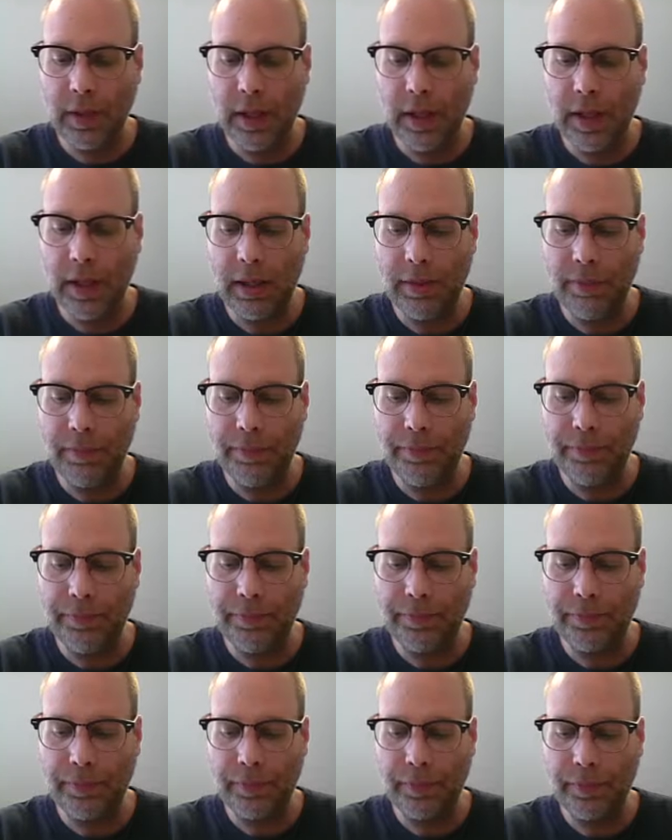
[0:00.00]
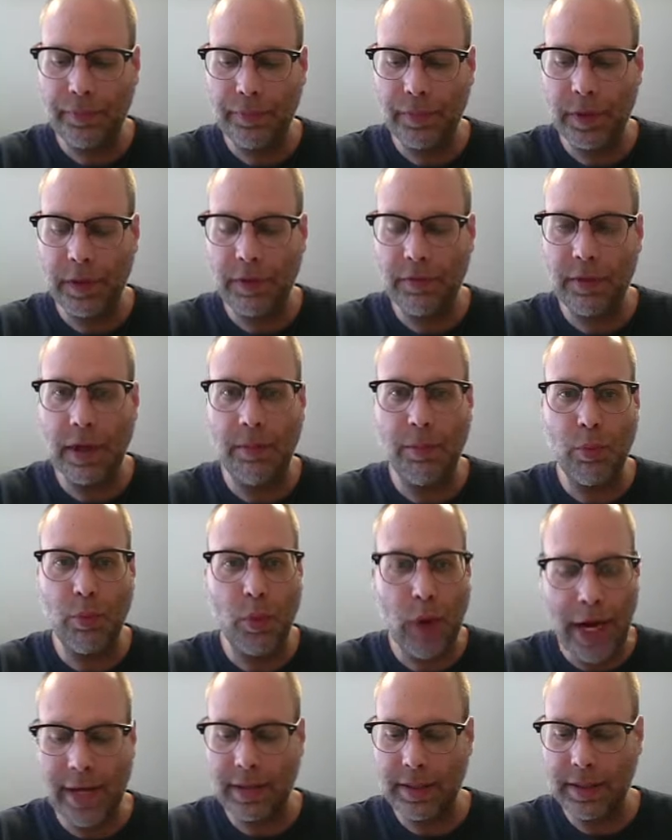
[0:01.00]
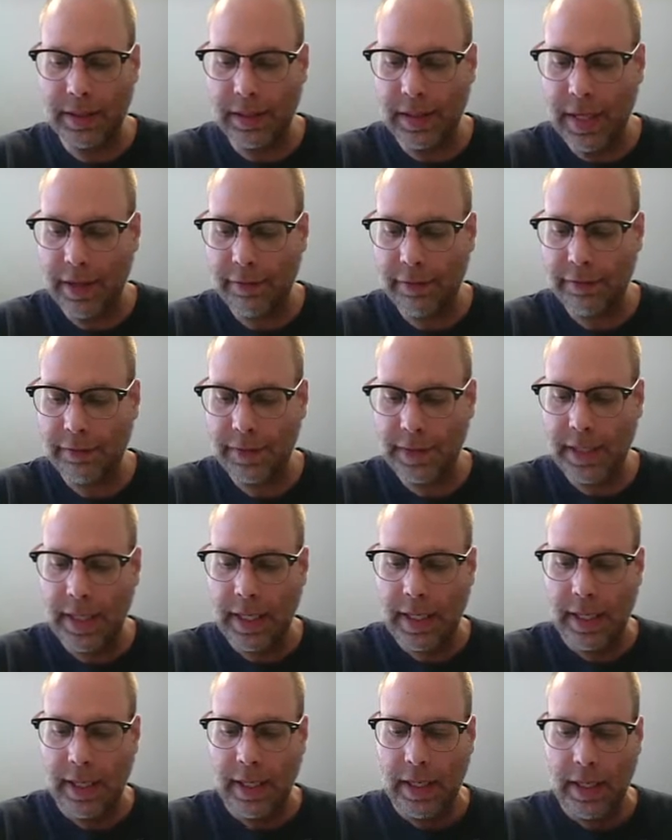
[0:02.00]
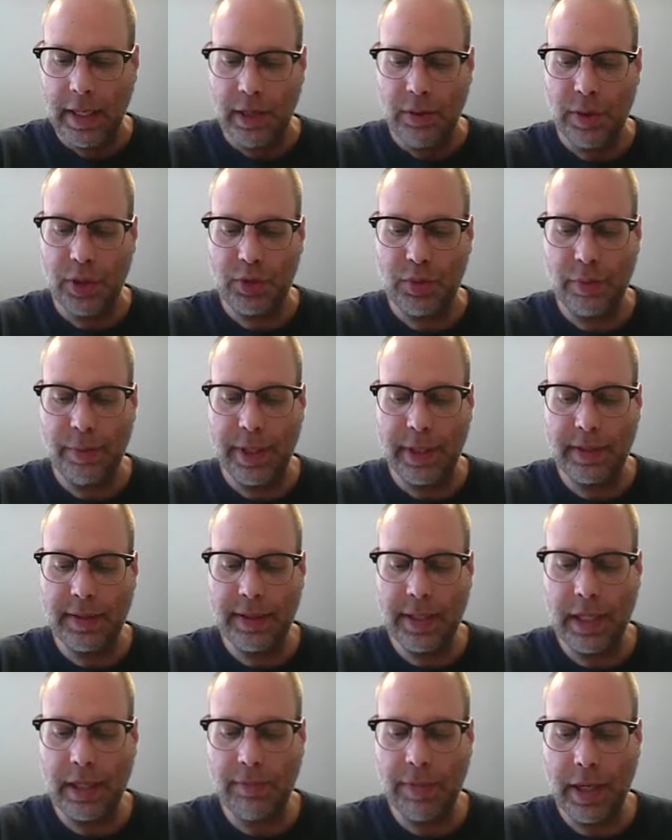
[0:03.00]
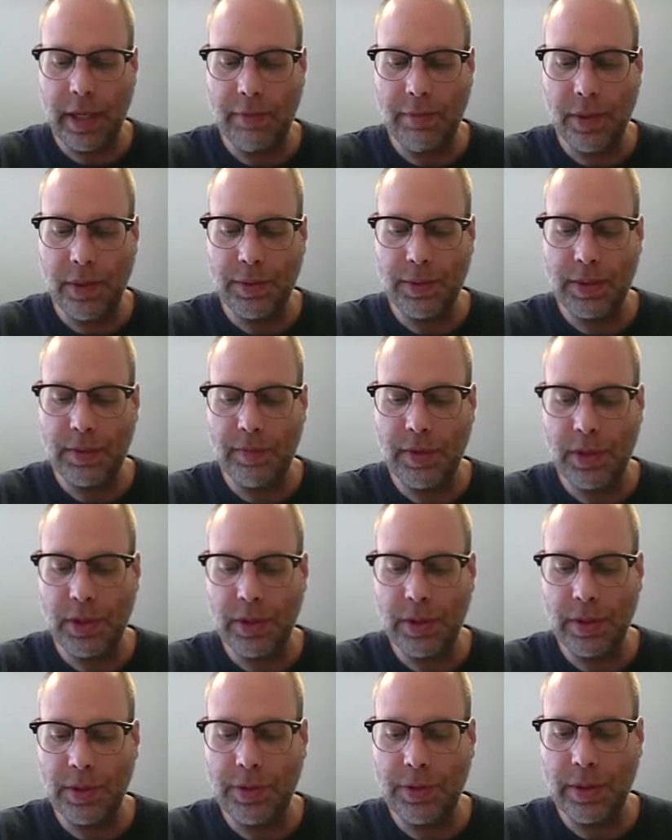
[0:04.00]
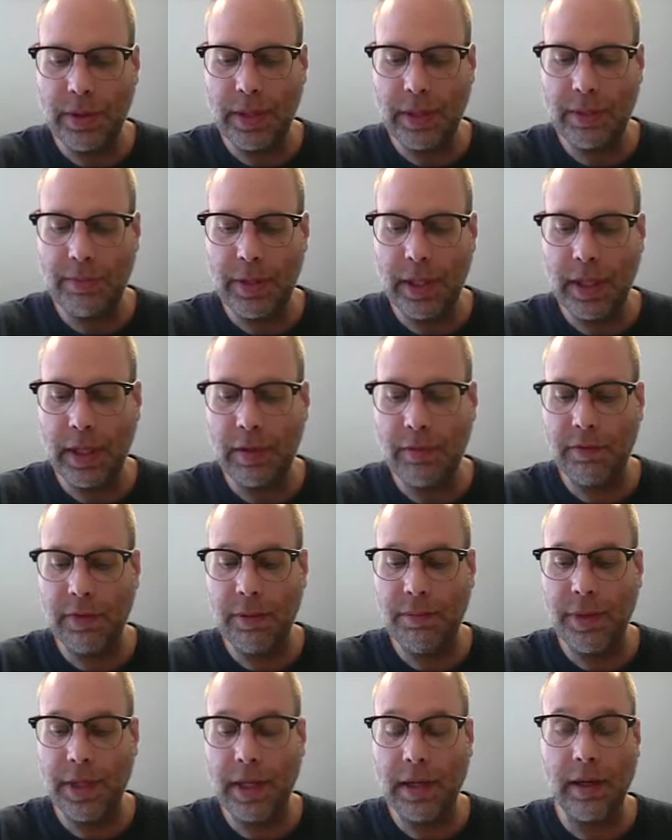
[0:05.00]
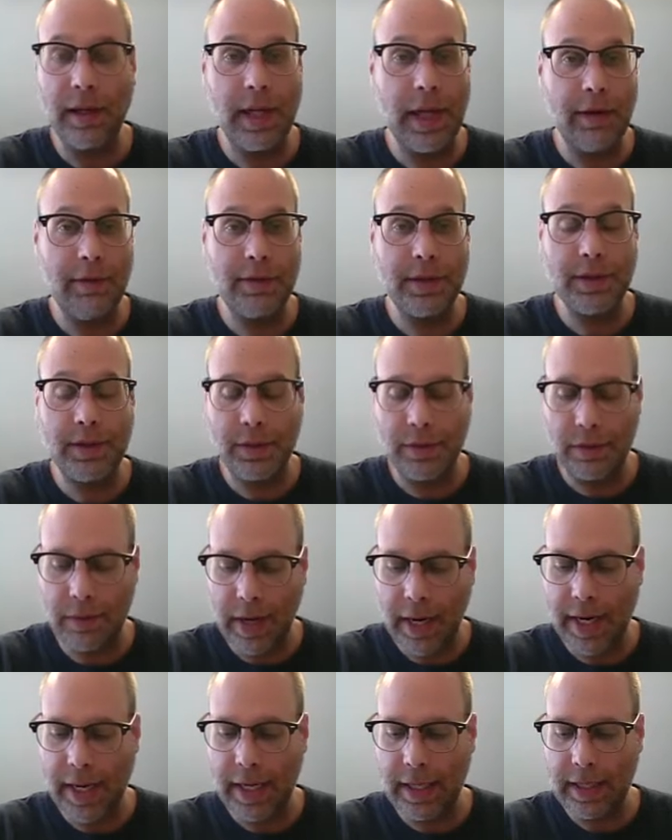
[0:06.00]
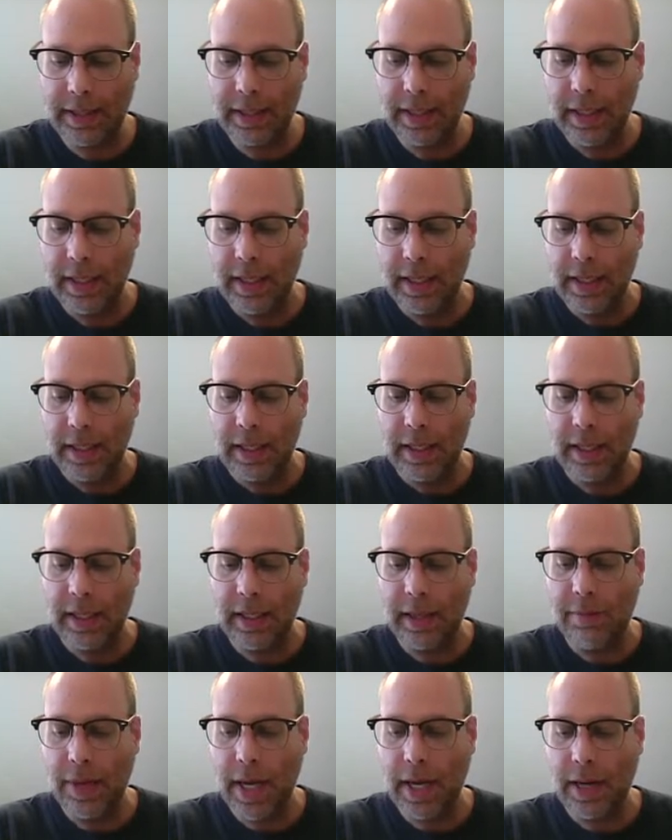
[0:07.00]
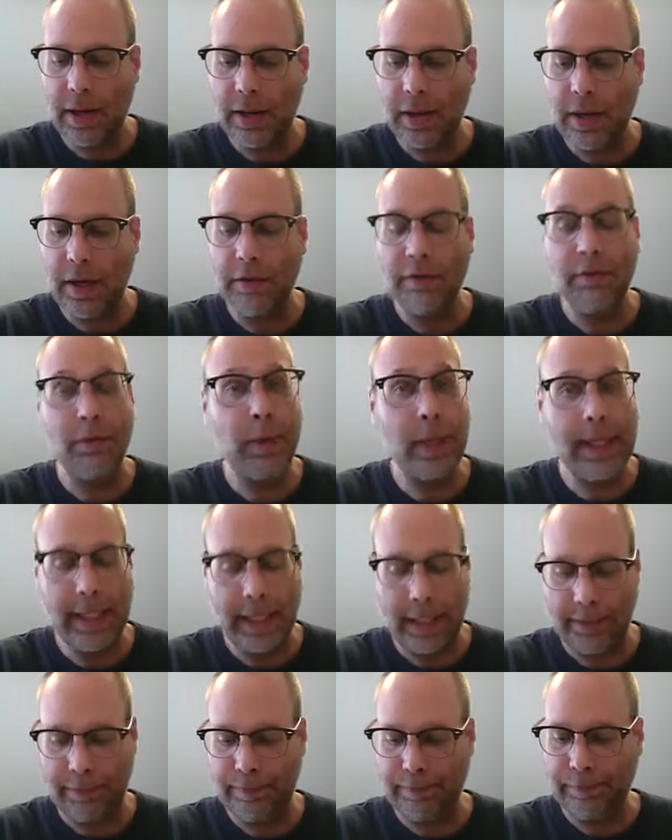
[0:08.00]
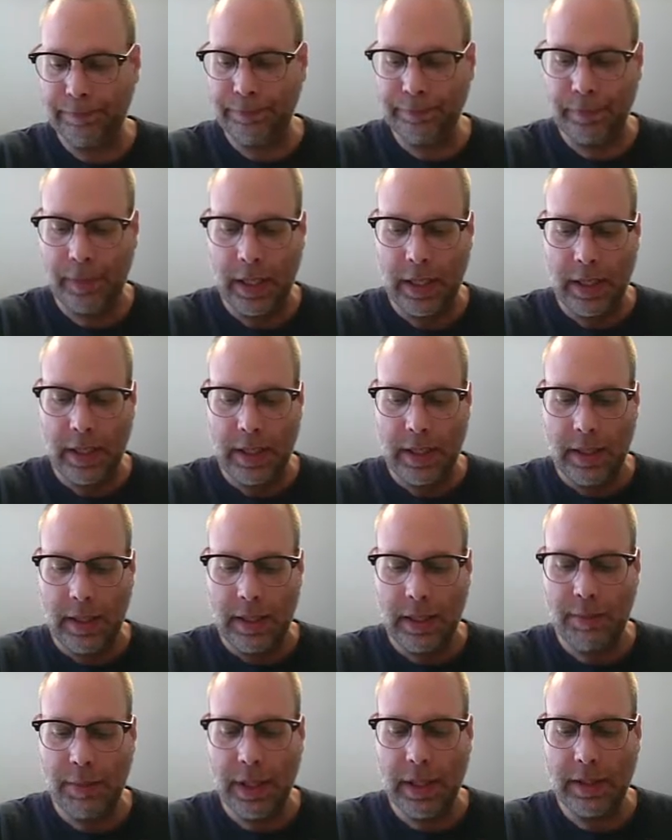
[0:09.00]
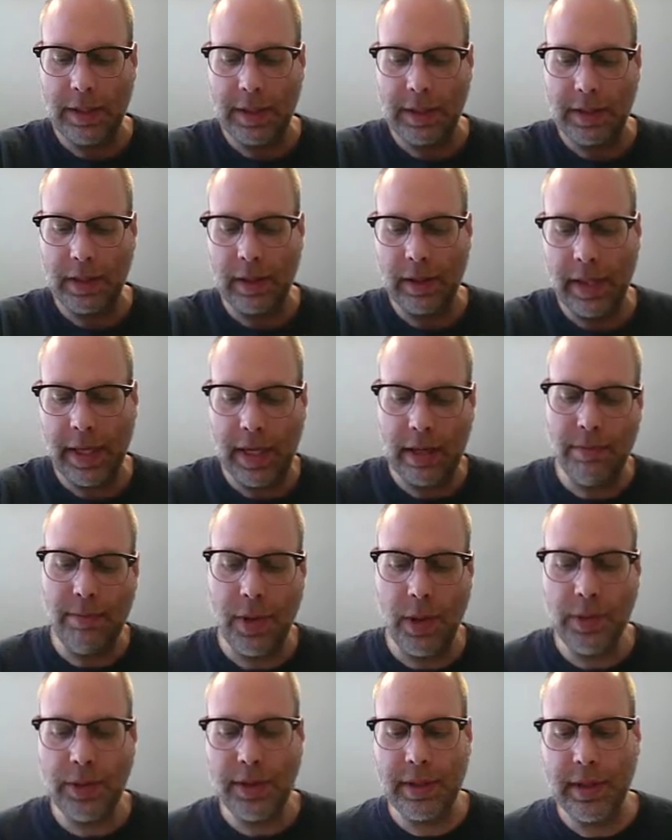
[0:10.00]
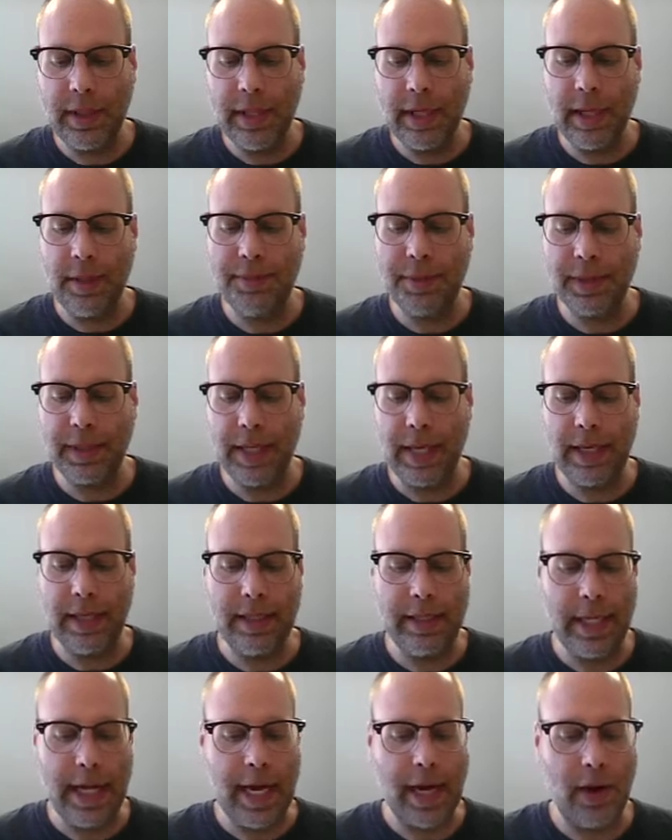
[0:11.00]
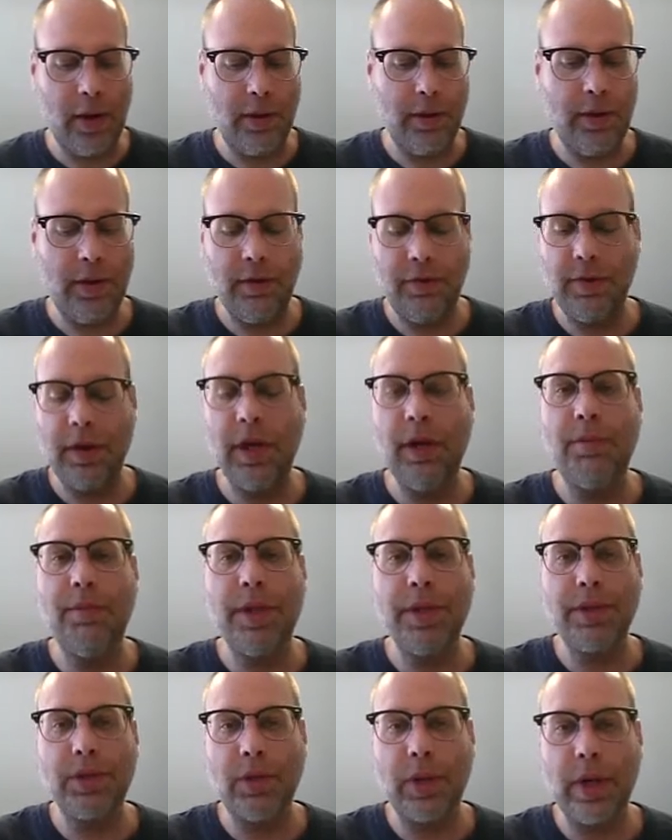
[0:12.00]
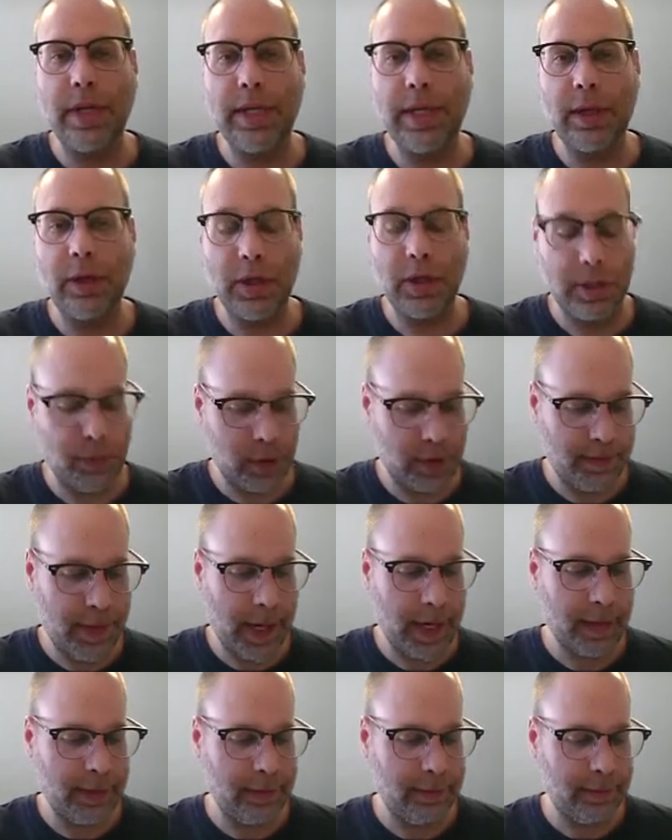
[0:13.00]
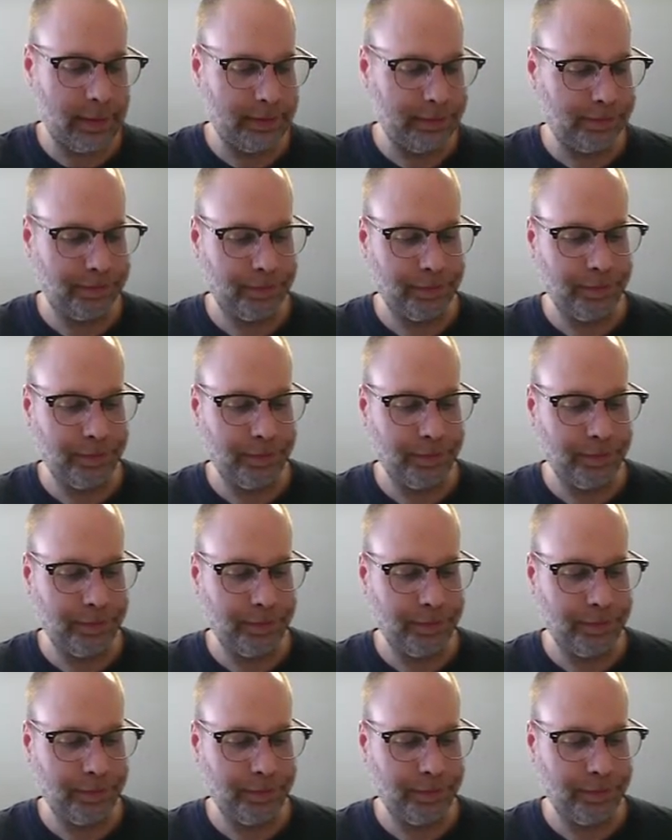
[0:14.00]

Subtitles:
from right to left, which will be seen by most of the children as being from their left to right in the manner of reading. The pieces are laid mostly upside down from the storyteller's perspective.